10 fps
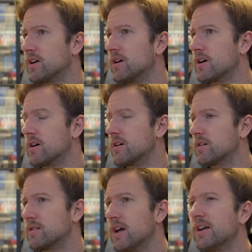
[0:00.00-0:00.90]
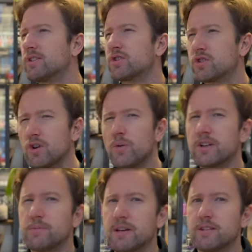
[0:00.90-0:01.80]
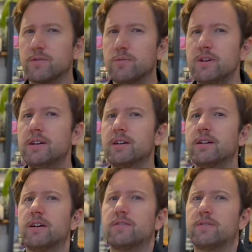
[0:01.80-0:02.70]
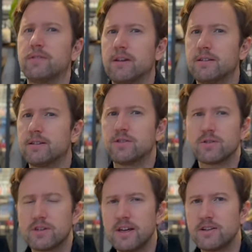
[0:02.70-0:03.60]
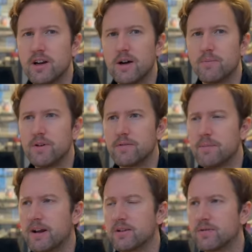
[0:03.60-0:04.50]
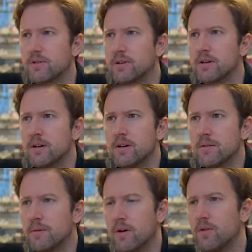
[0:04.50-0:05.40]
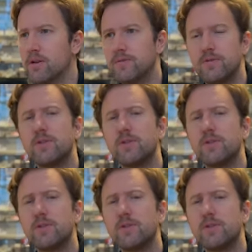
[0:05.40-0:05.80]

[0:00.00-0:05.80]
are not so expensive. We here at this skate shop, we have bearings for only a few